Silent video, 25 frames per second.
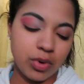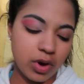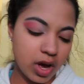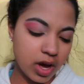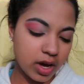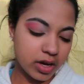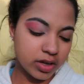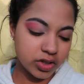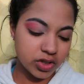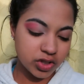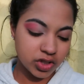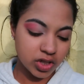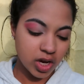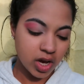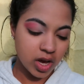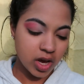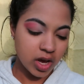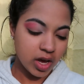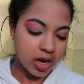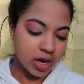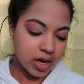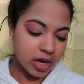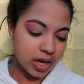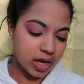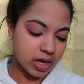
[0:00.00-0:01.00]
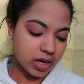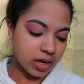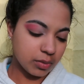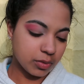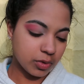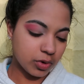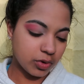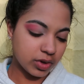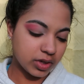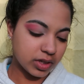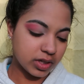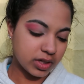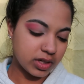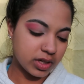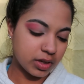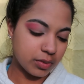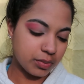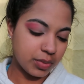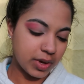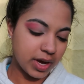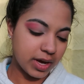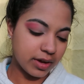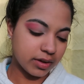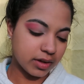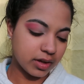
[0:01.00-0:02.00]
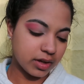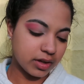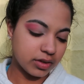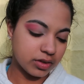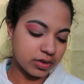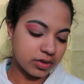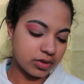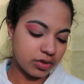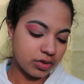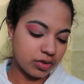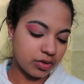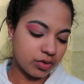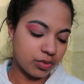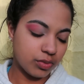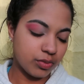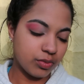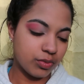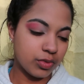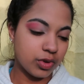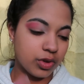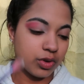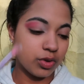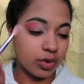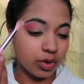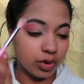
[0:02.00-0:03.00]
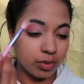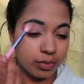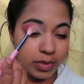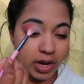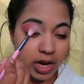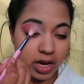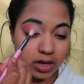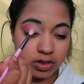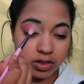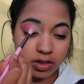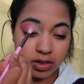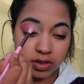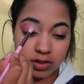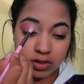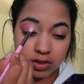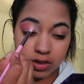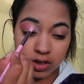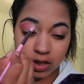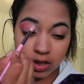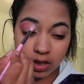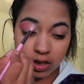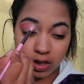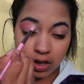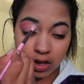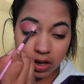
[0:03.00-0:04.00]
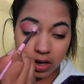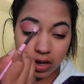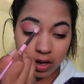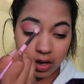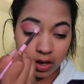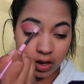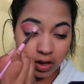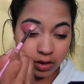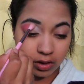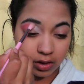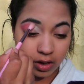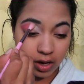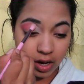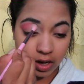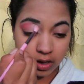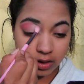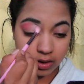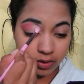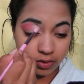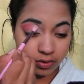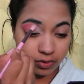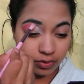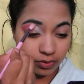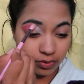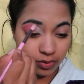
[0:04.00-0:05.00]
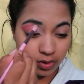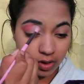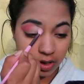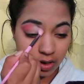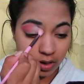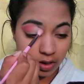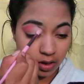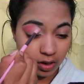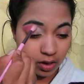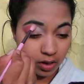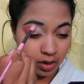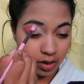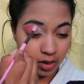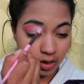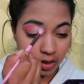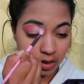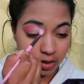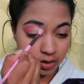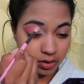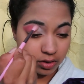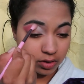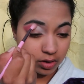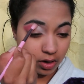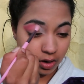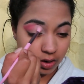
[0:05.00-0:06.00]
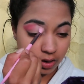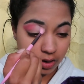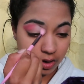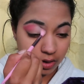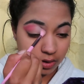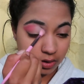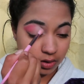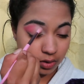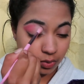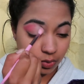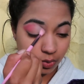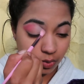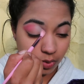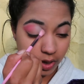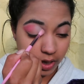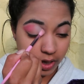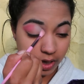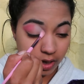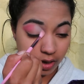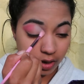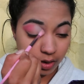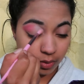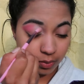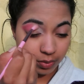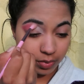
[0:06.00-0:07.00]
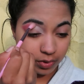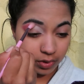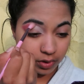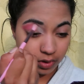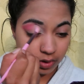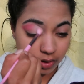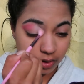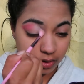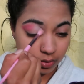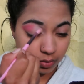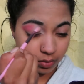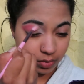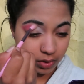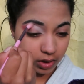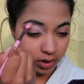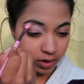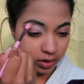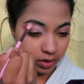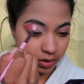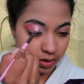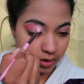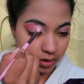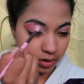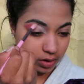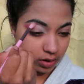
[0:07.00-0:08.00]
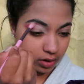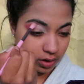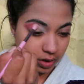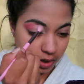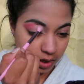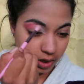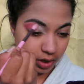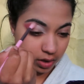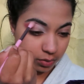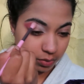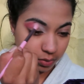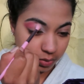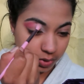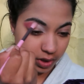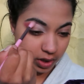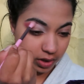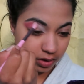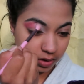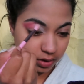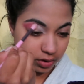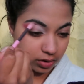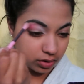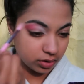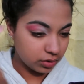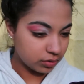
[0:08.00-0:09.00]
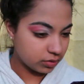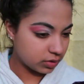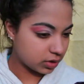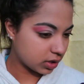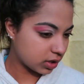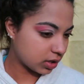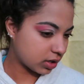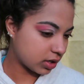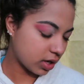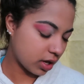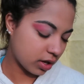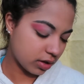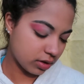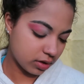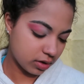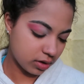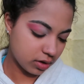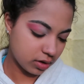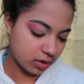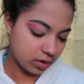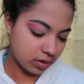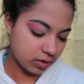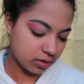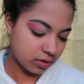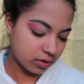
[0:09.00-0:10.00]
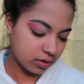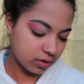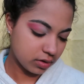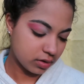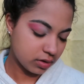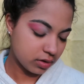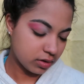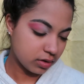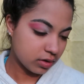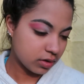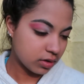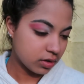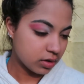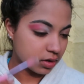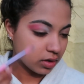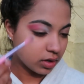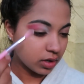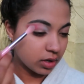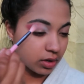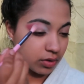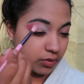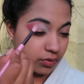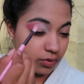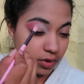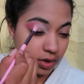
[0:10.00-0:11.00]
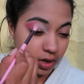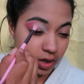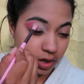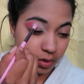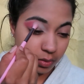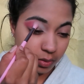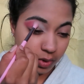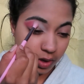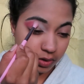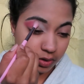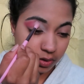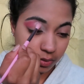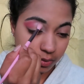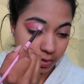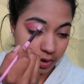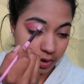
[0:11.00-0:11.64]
brush and I'm going to dip back into Your Majesty and kind of darken the white up a little bit and blend the two together. Can't forget about the